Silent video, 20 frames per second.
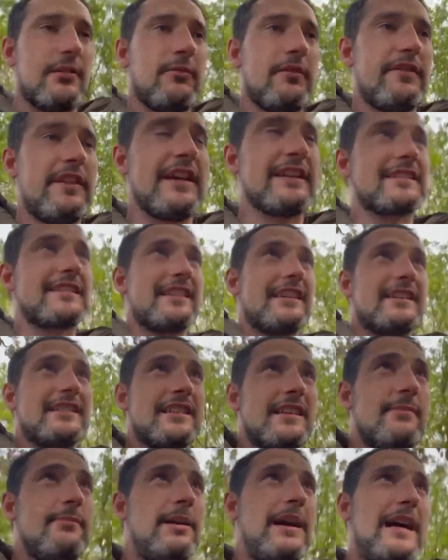with next
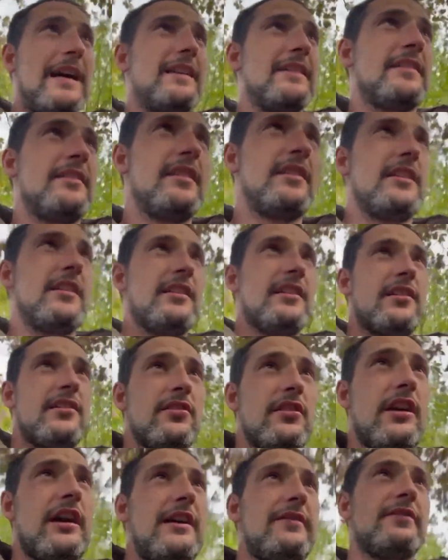season in mind. Yeah, you're
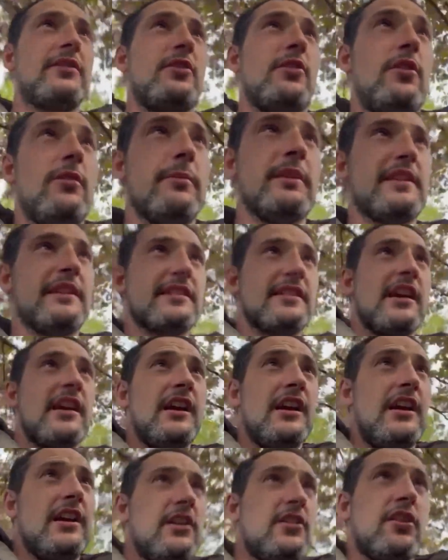going to have to hope that he's
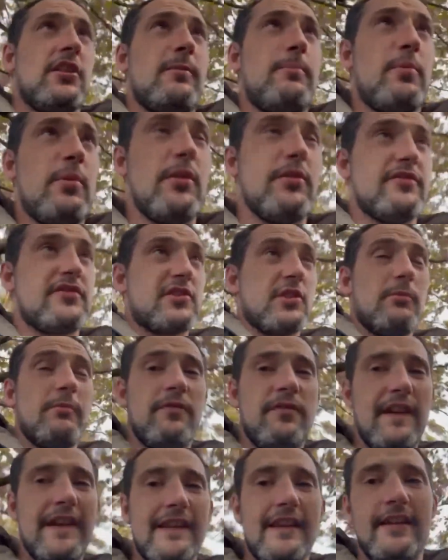going to prove
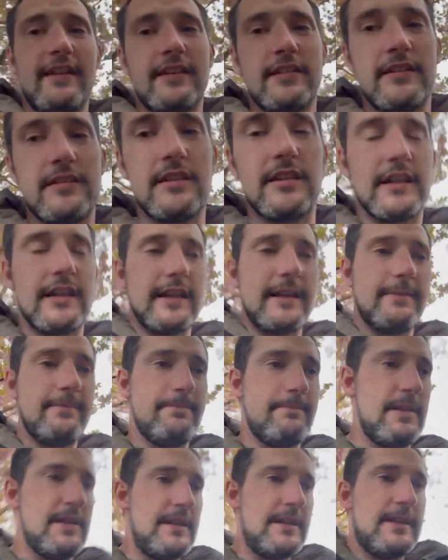something.
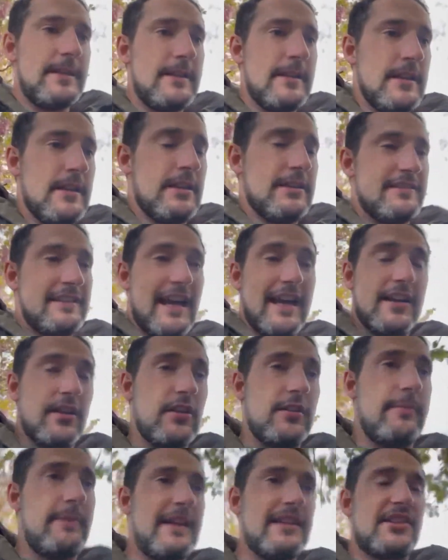Dak
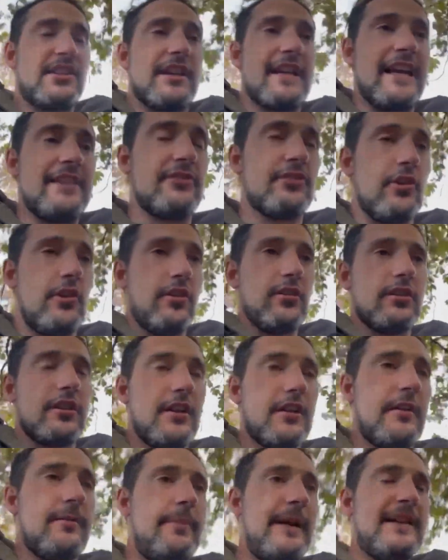on the bench again, Dolan
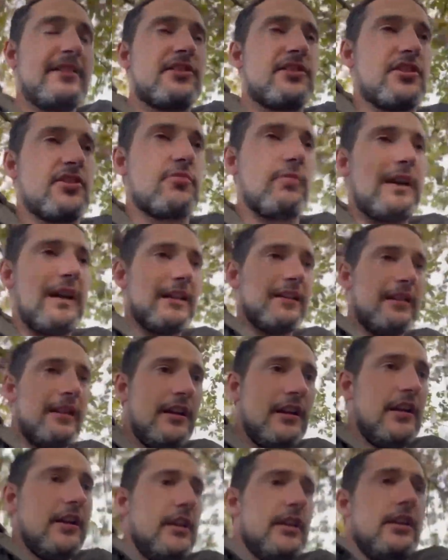on the bench as well.
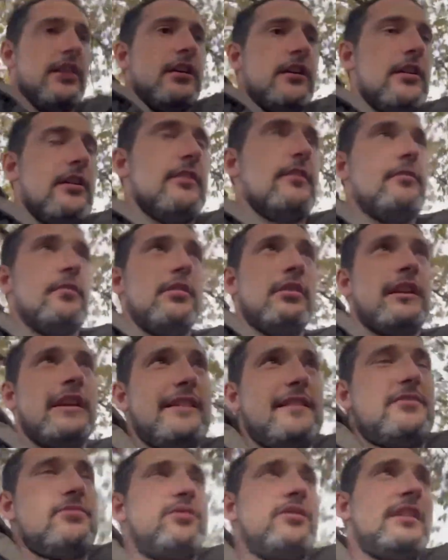
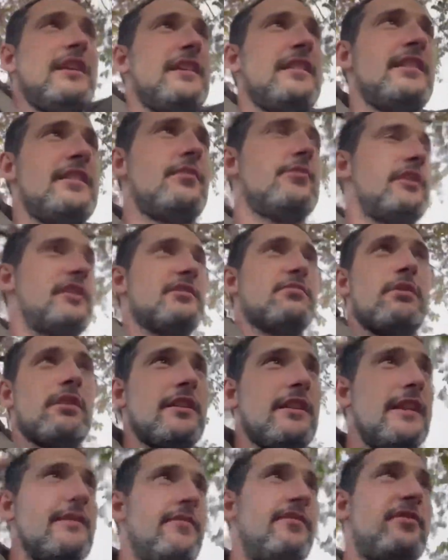It's one
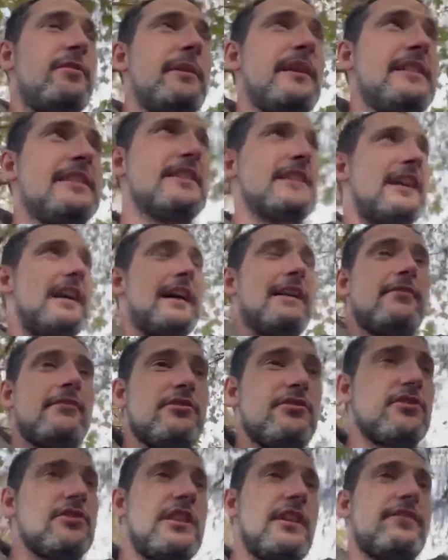of them for me tonight. We'll
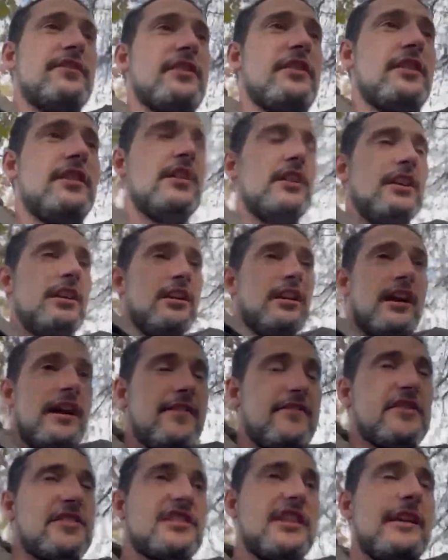just have
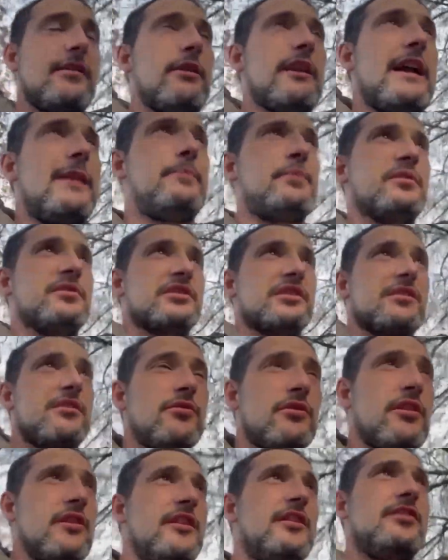to see what happens. I
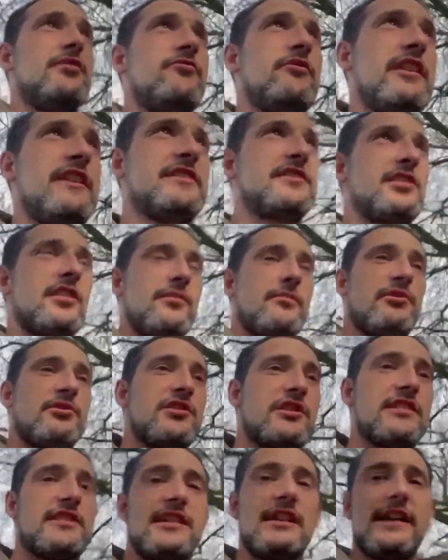don't want to read too
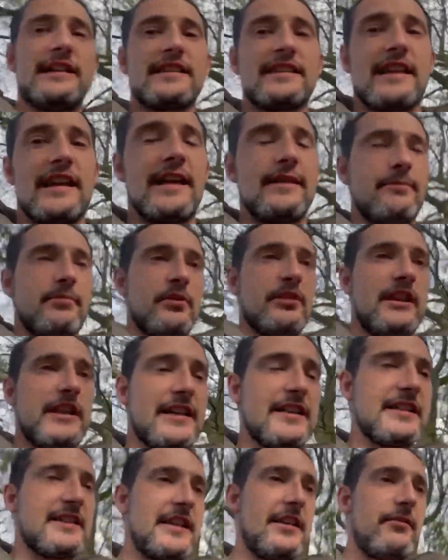much into that side, but
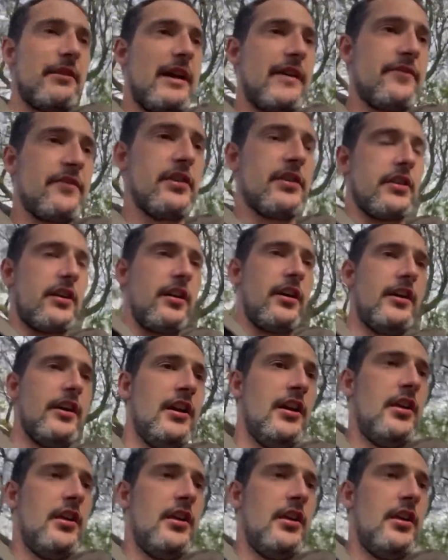like I say, we have got our